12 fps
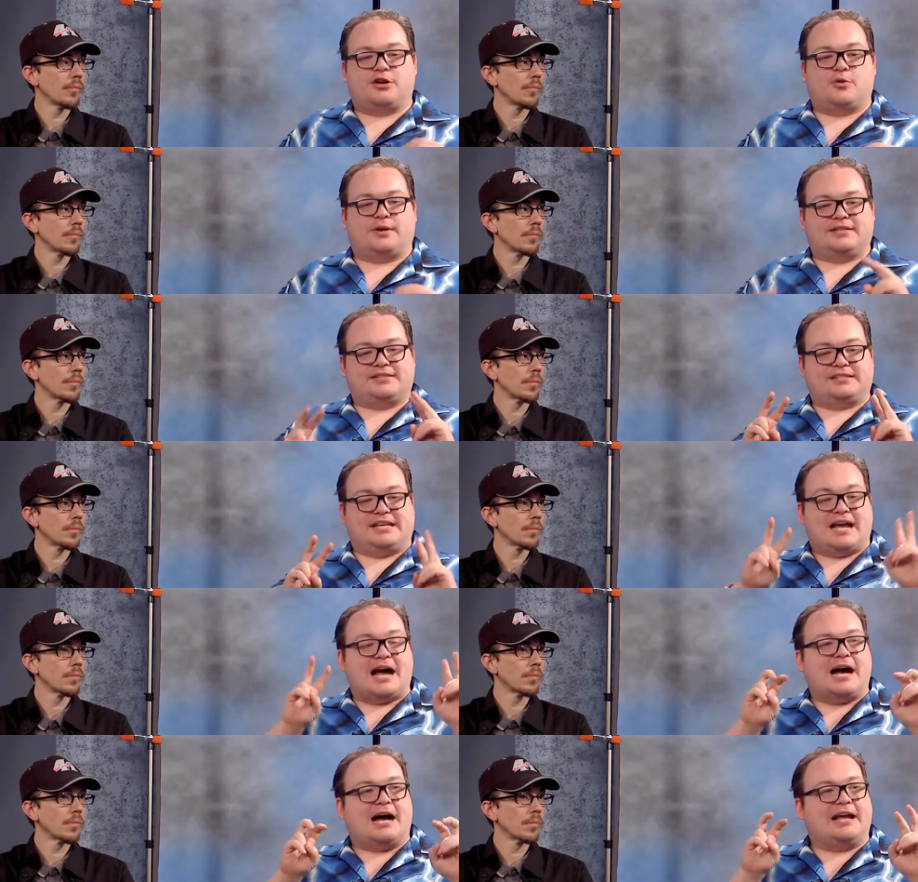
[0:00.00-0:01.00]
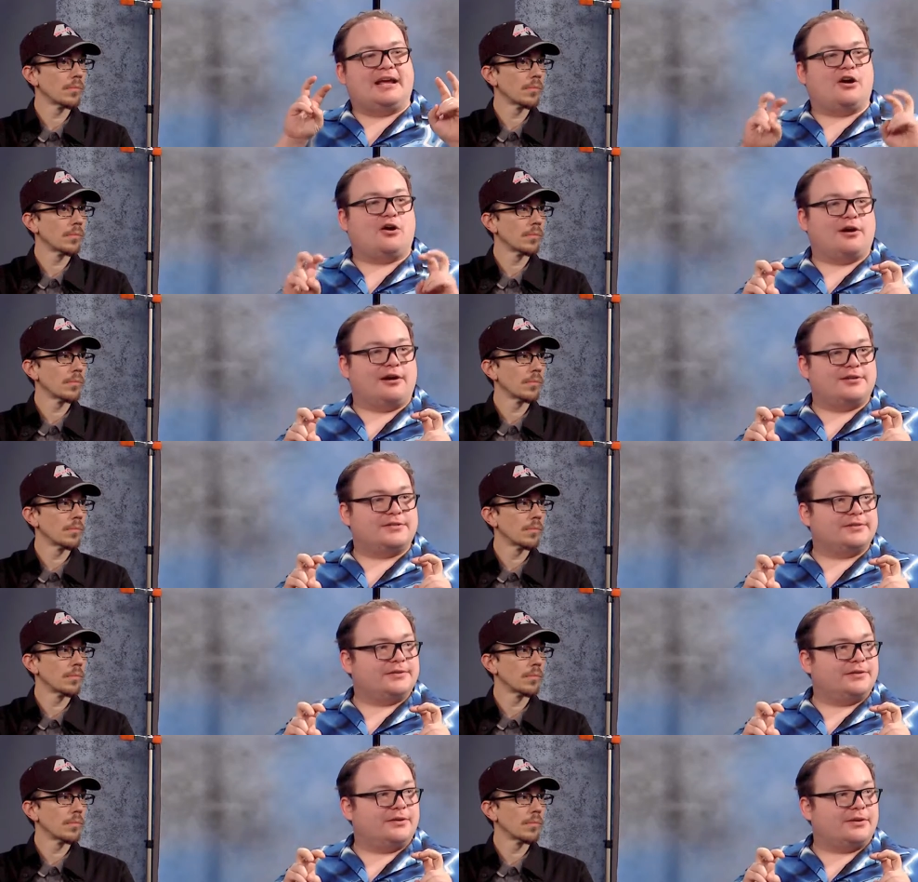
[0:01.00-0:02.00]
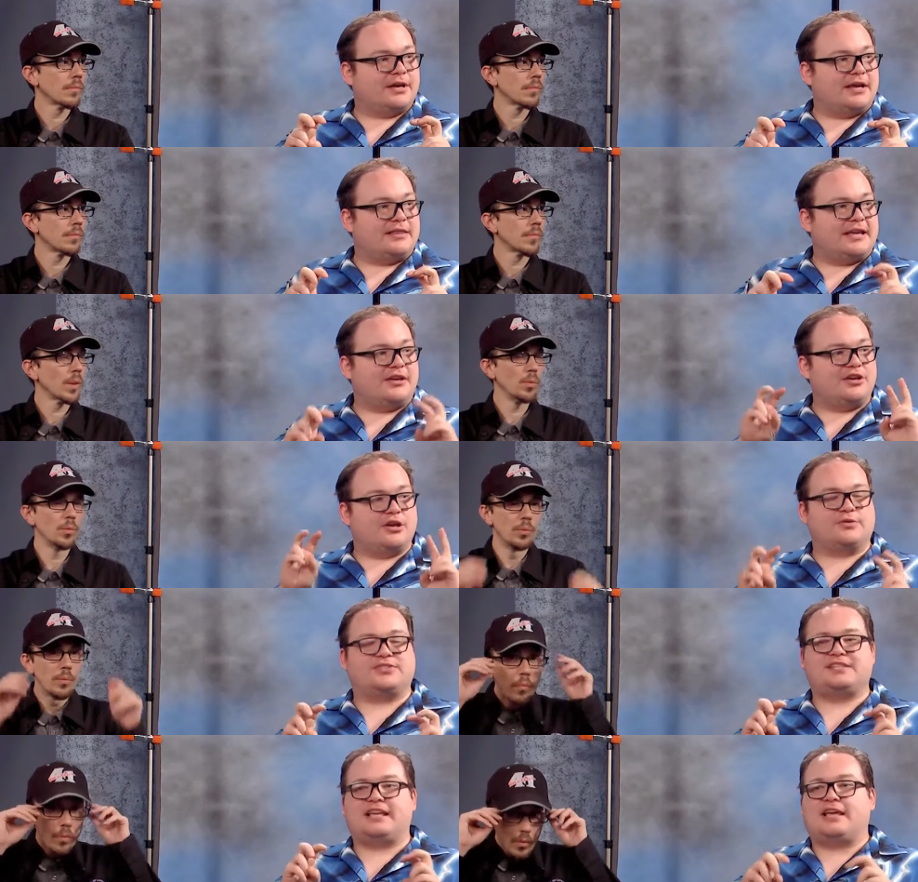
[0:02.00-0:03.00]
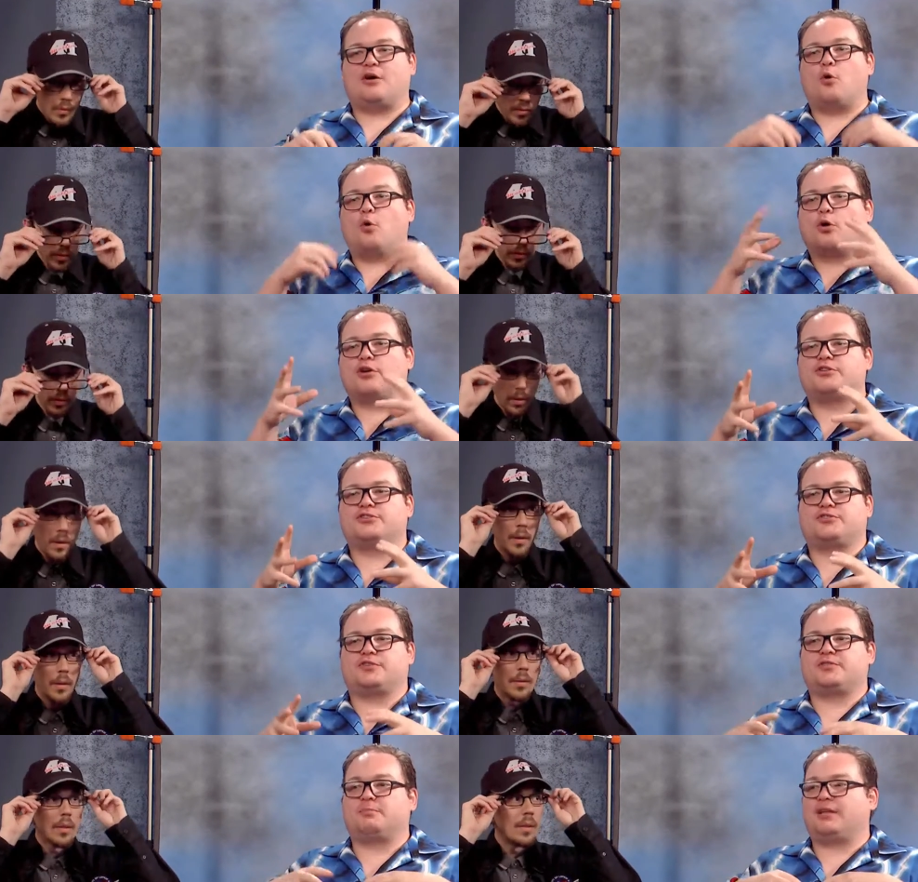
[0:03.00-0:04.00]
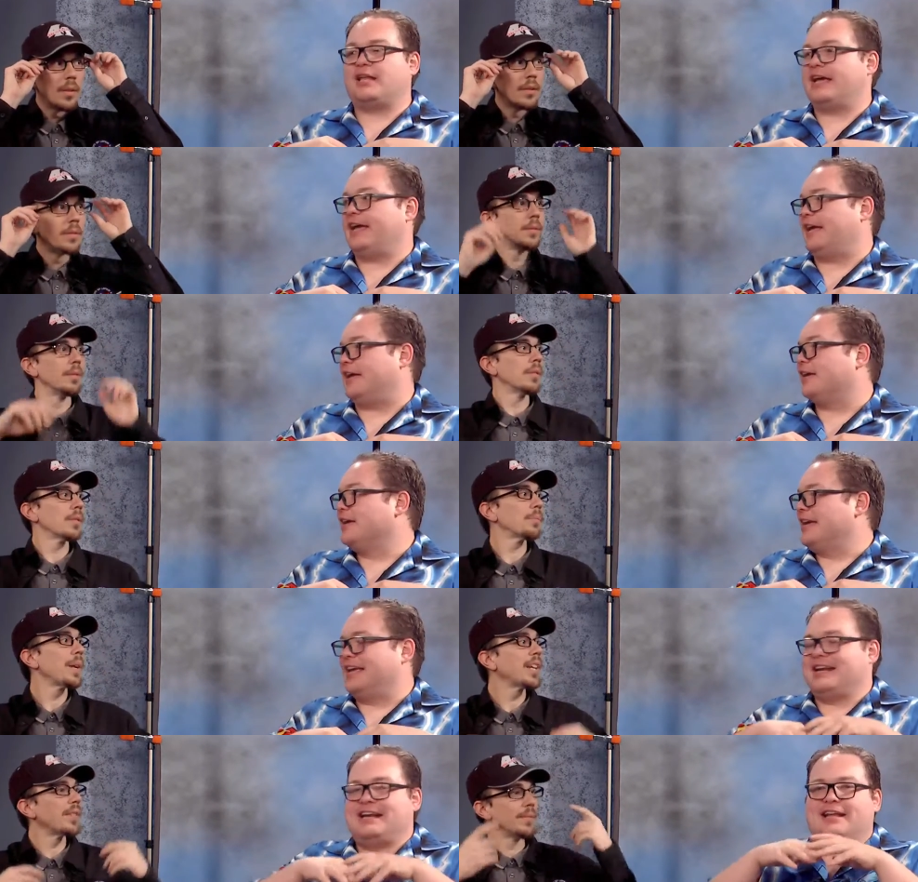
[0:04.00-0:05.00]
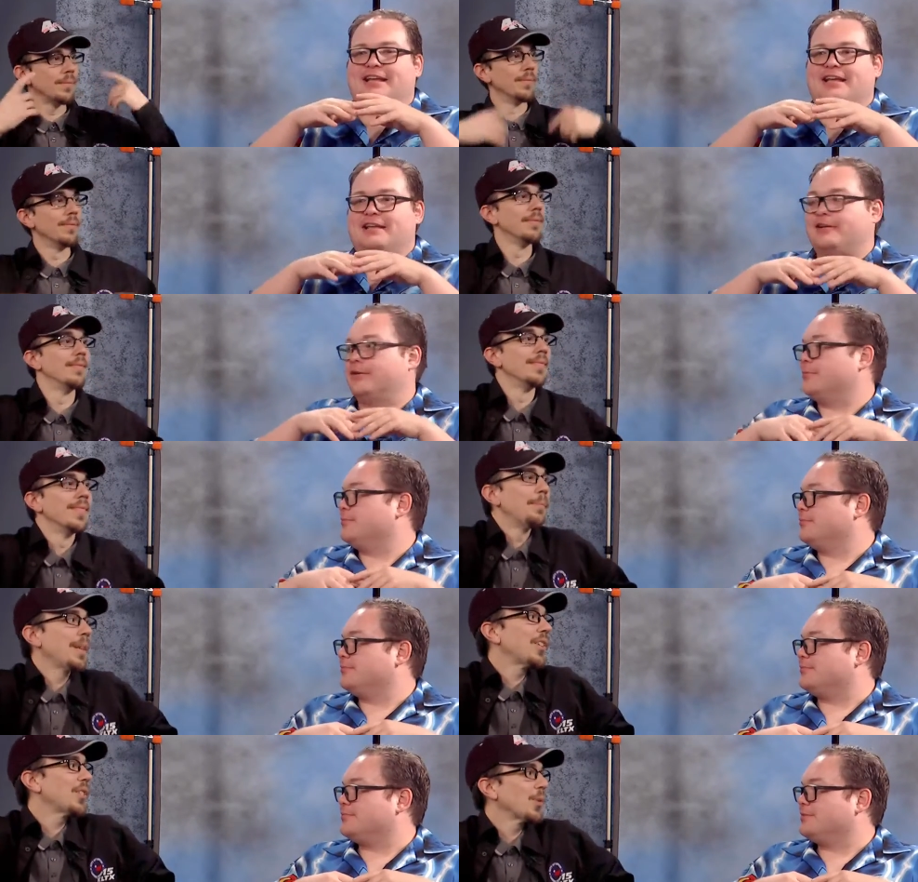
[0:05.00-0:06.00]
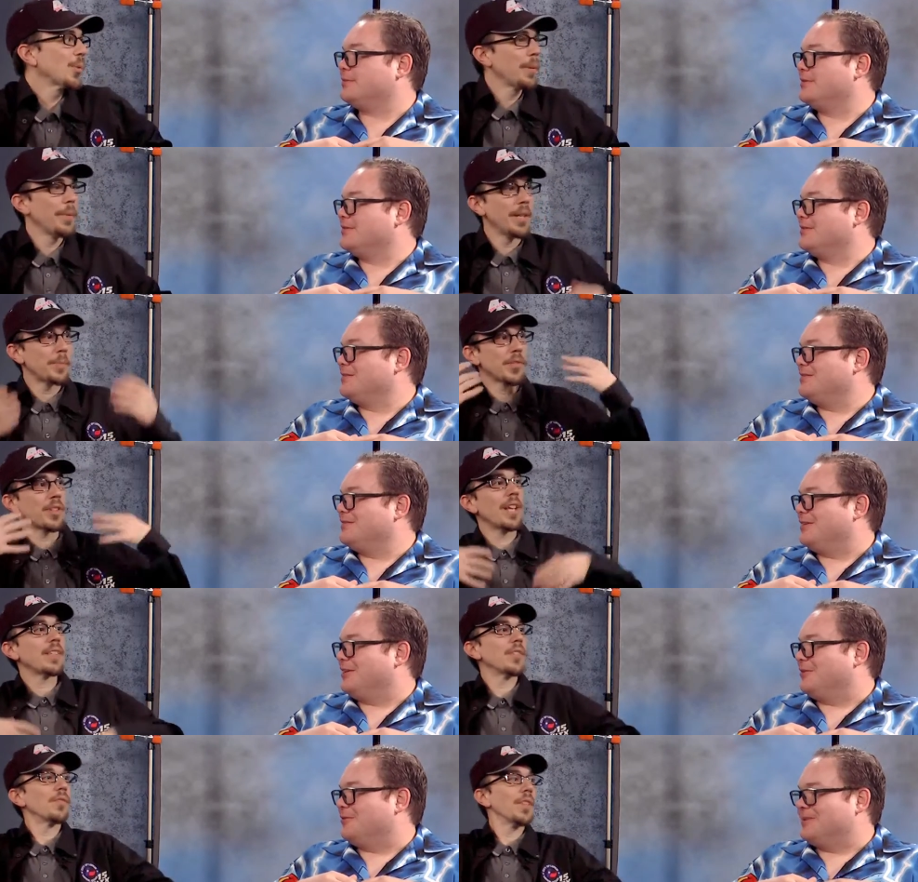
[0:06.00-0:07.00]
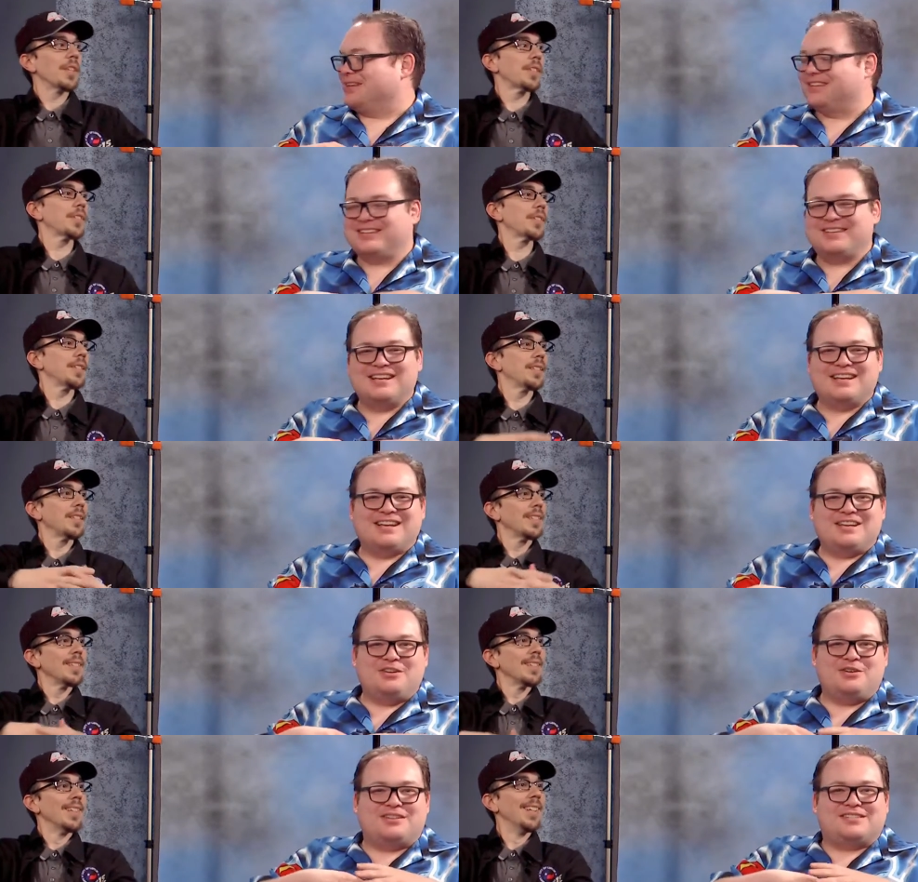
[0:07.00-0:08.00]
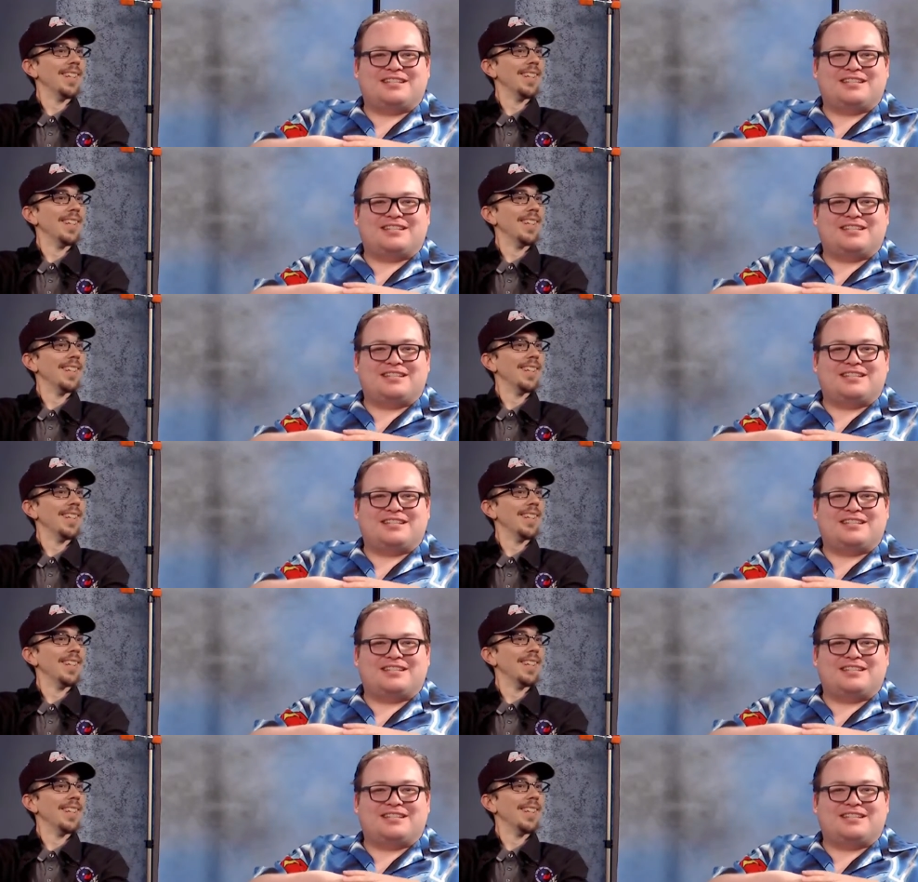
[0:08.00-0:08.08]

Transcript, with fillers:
Speaker 1: go and see high art Okay, they yeah. can go see orchestras playing in an, in a.
Speaker 2: Making sure I was wearing my hipster glasses oh. for this.
Speaker 1: Oh. you can